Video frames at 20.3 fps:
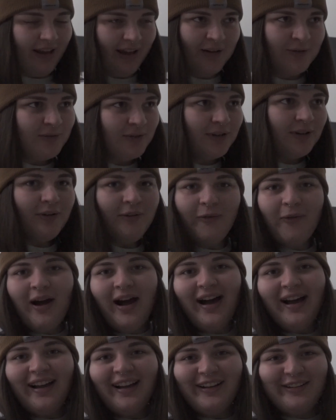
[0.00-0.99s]
I don't know
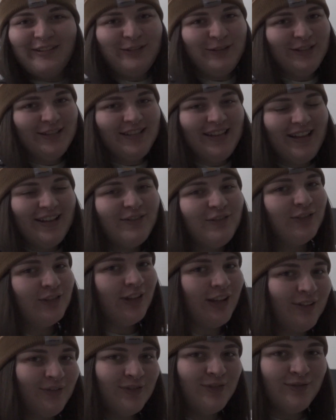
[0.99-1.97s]
why, I just like
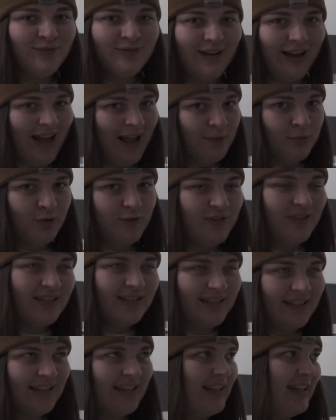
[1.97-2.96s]
love the vibe of the
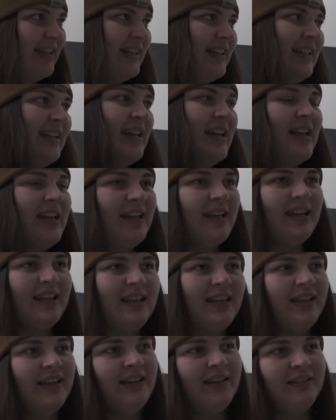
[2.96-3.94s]
city
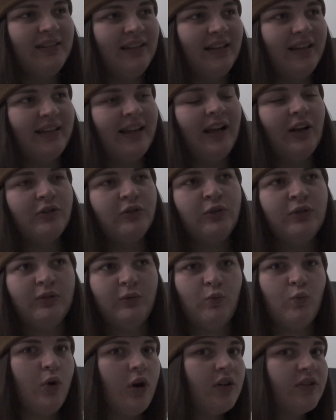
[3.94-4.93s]
and like how you
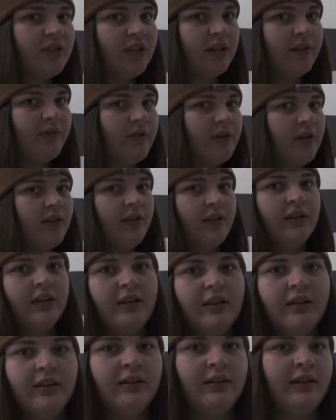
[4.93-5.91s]
can walk to
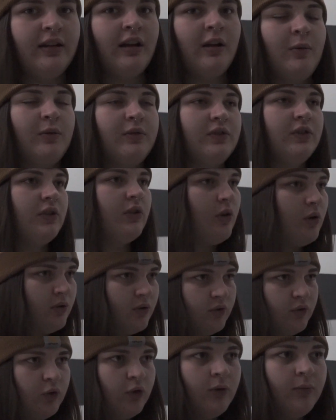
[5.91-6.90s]
everything and how it's
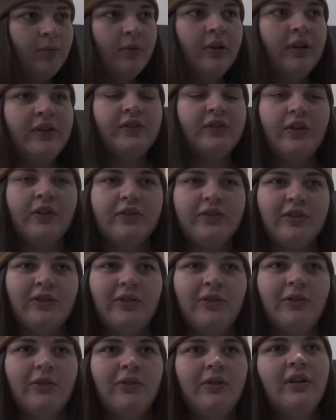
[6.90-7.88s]
coastal, but
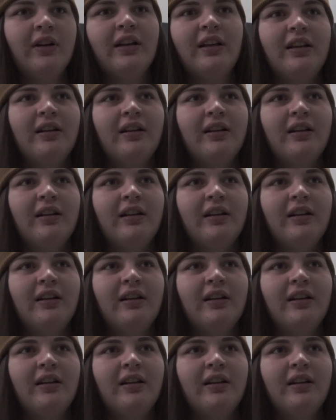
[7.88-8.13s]
also